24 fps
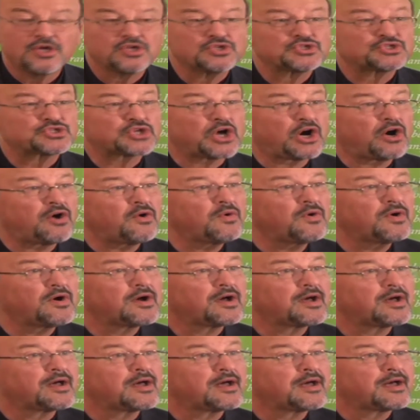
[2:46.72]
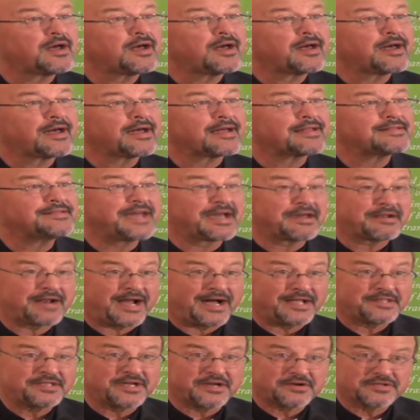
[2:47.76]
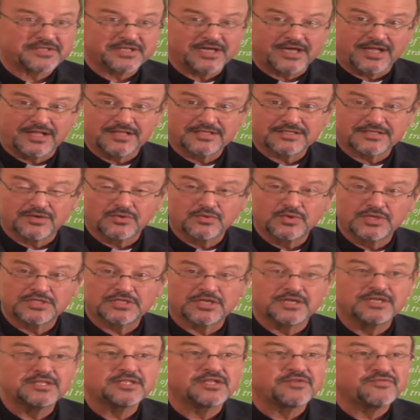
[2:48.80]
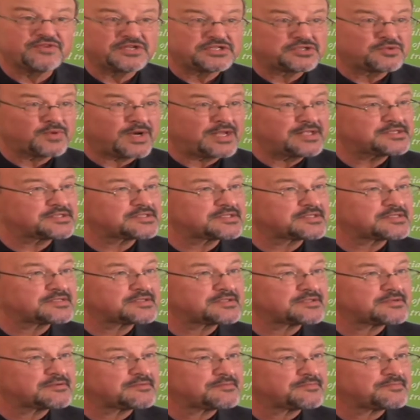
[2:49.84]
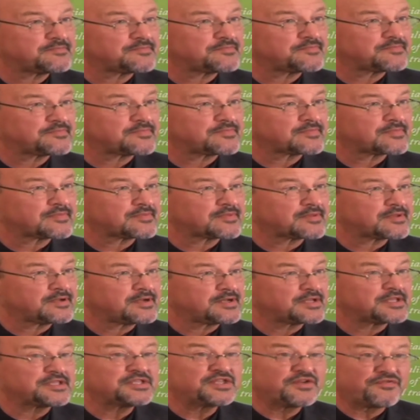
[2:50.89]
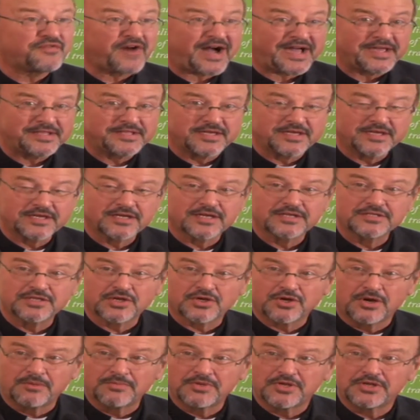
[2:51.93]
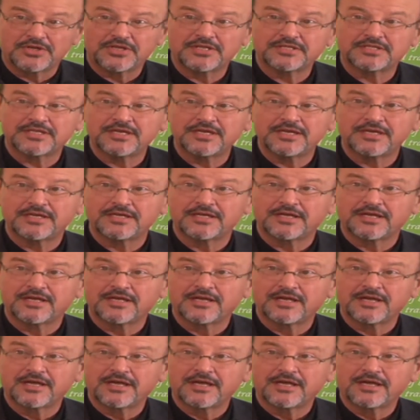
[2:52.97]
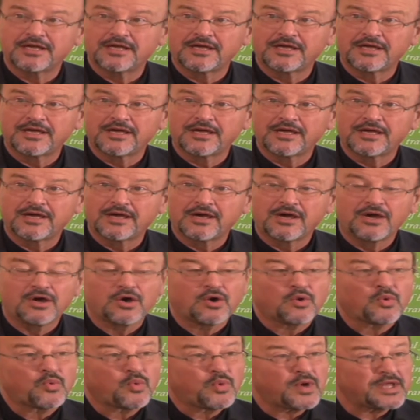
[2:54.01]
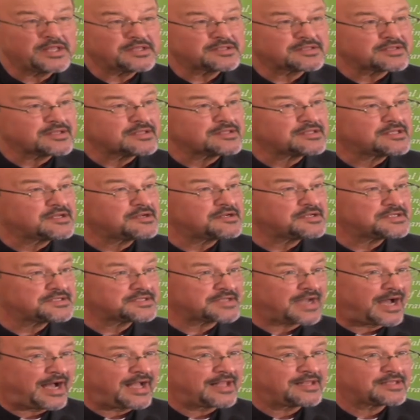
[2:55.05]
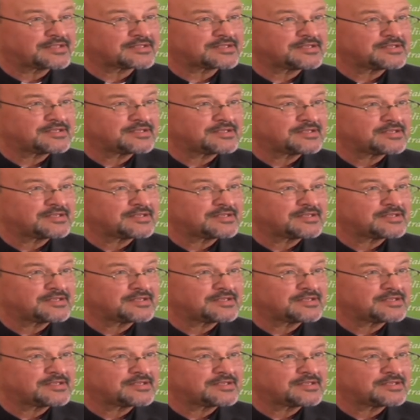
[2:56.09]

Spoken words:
So they rather dealt with individuals, dividing the community, with the result